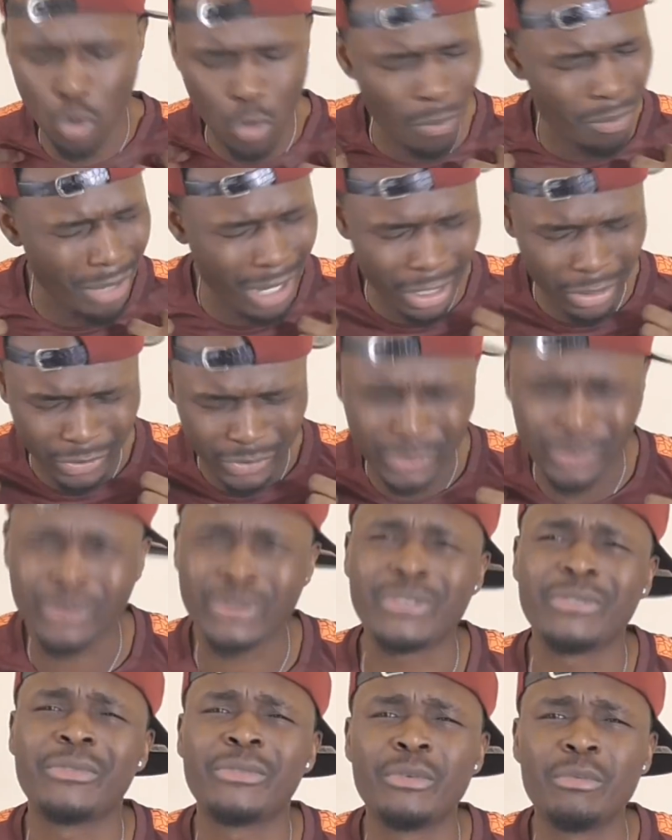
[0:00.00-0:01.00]
Go buy
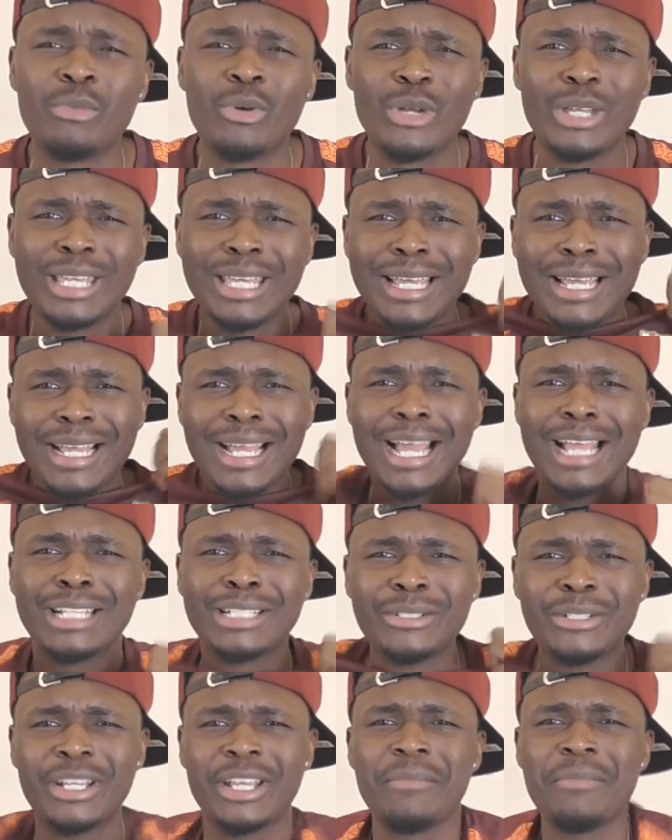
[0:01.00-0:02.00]
yourself some football gear,
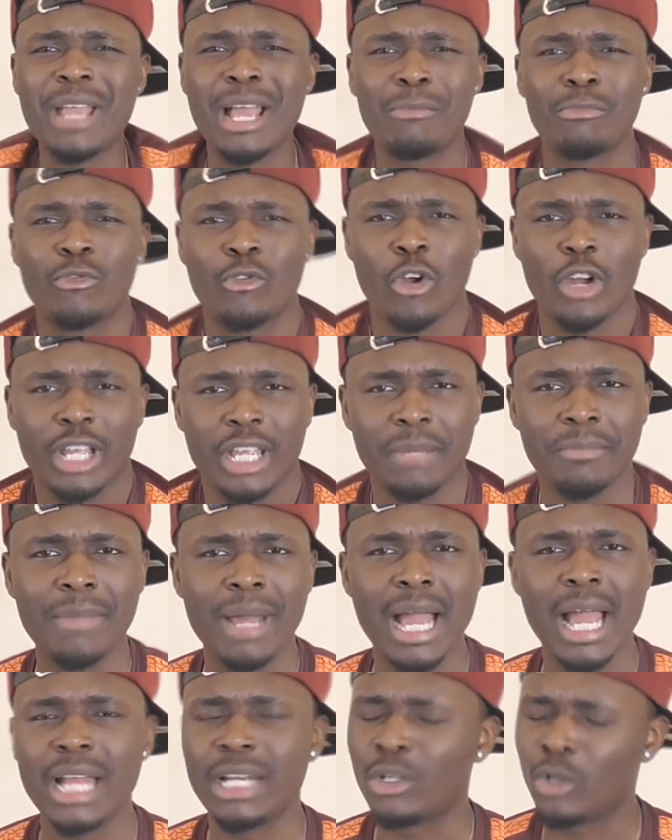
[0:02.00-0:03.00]
guys. Look at me, I'm rocking
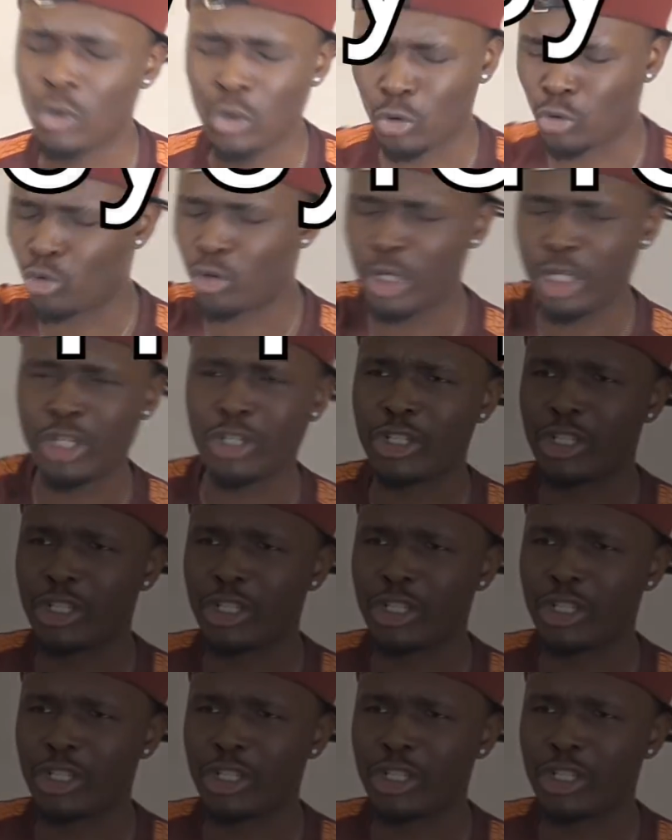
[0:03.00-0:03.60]
mine. Go treat